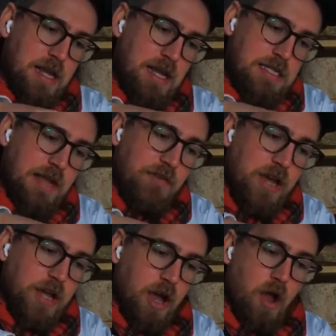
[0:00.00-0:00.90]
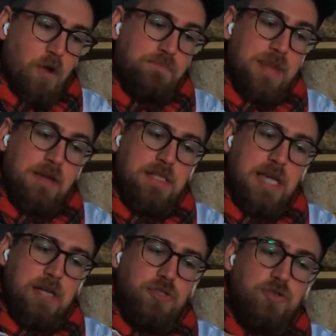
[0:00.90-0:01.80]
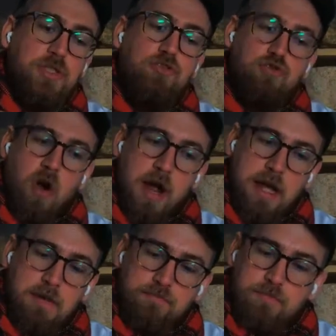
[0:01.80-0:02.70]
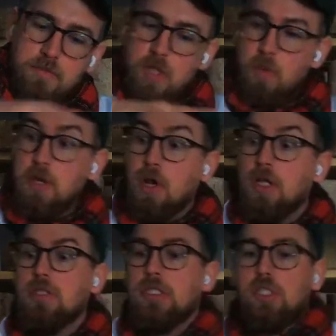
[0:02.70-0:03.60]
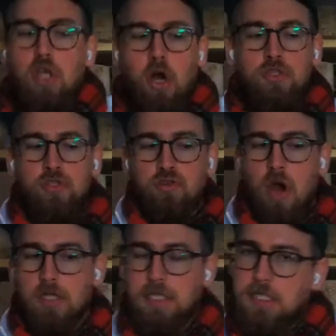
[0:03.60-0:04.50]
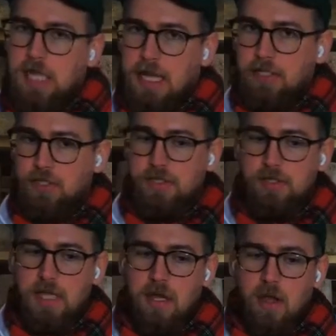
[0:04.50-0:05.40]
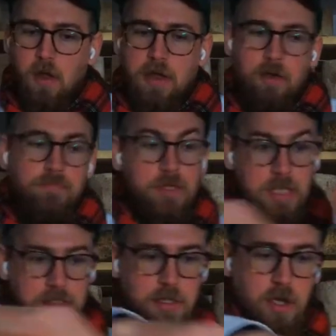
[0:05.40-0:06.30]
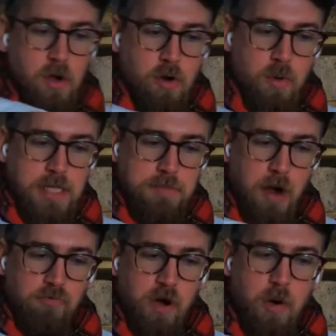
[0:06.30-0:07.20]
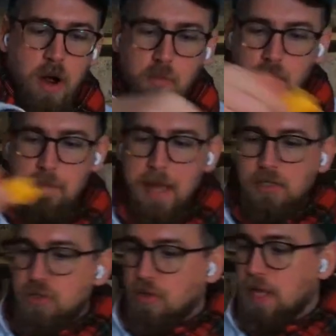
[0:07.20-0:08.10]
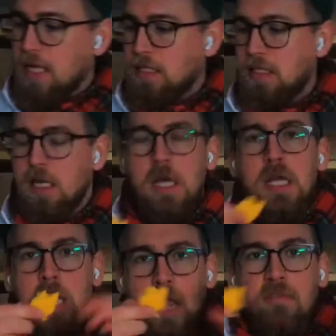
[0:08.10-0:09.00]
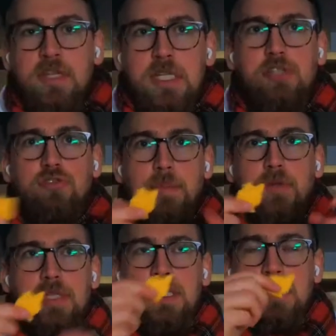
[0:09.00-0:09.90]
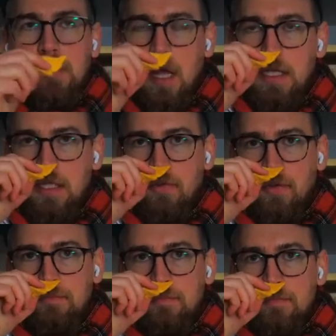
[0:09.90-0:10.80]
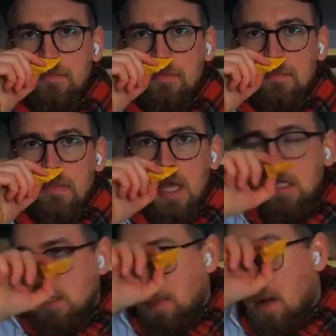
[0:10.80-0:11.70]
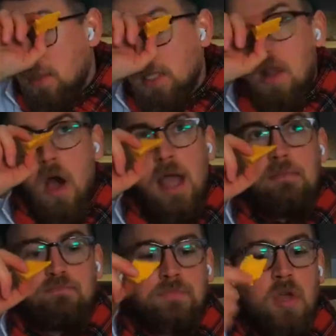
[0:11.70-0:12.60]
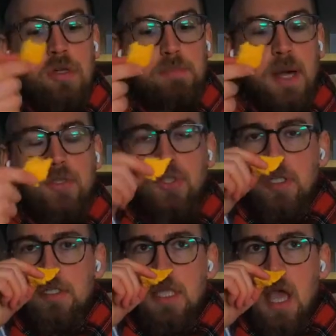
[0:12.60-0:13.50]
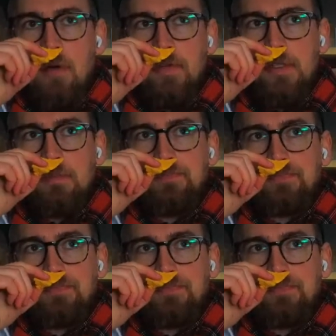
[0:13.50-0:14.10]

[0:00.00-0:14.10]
let's give it a go. Now the texture is drier, so we've got a contrast in textures that are going on, because that's always my role. I want to make sure that it's even distributed and slightly different. Smell is light, not as pungent as the others.